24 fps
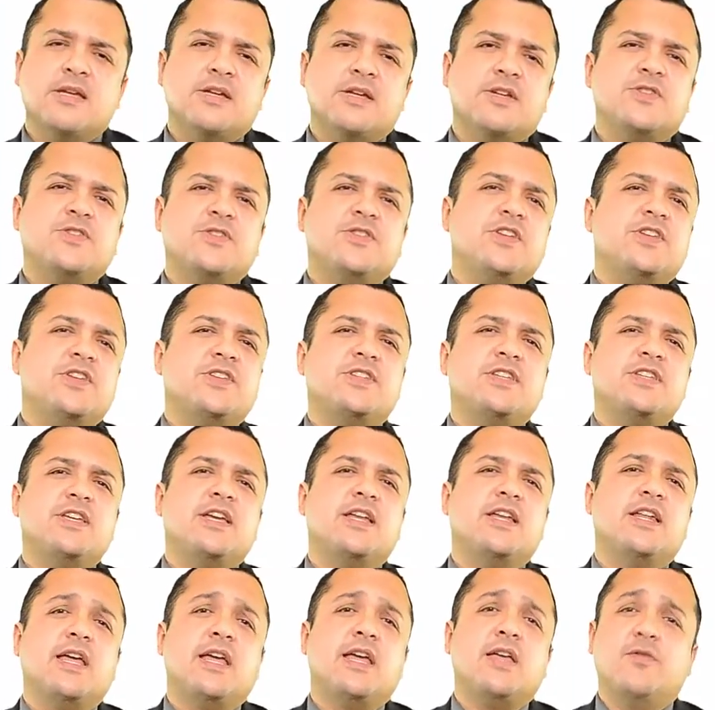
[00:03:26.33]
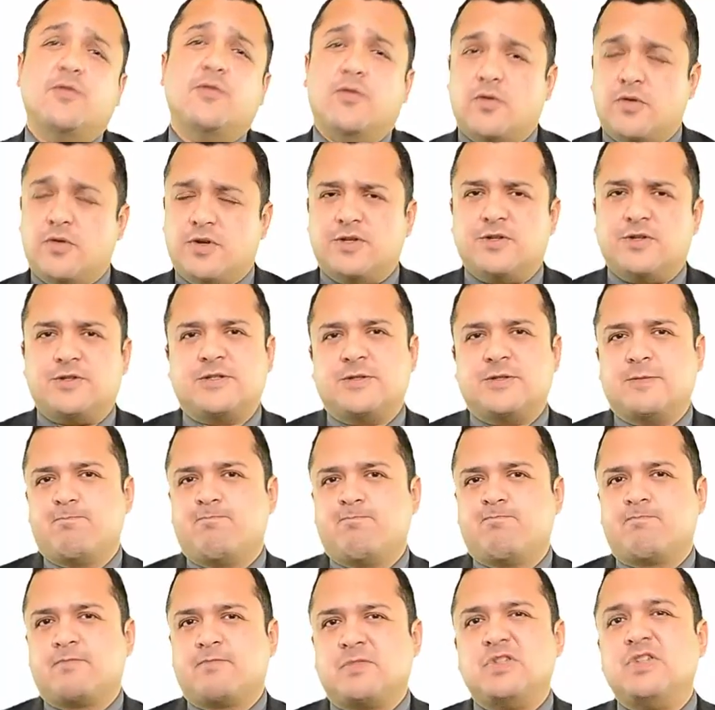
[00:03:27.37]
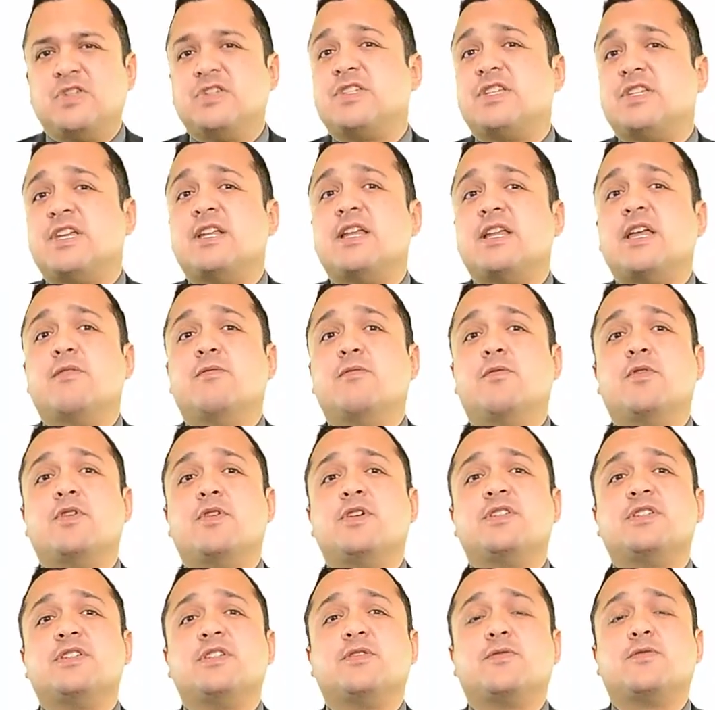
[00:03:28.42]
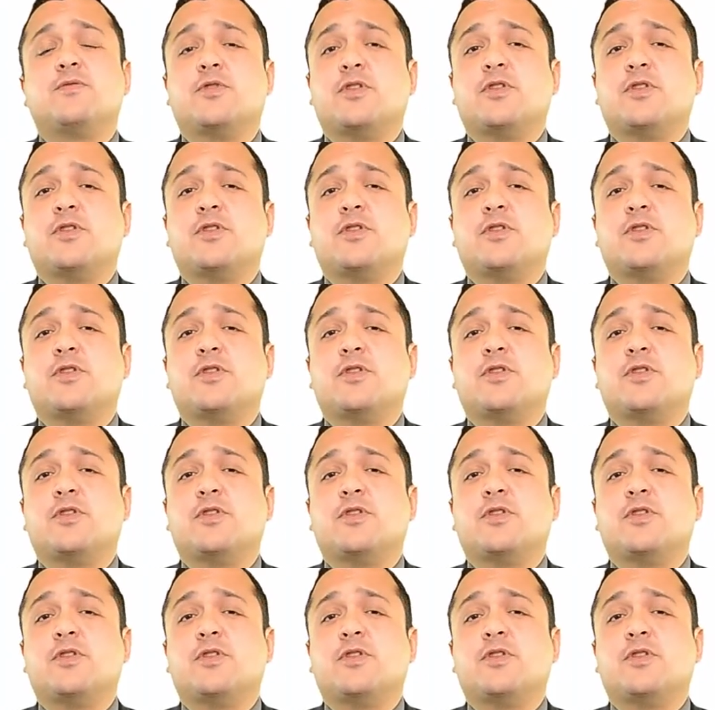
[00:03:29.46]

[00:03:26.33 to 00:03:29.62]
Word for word: C C N A Voice. C C N A Voice is for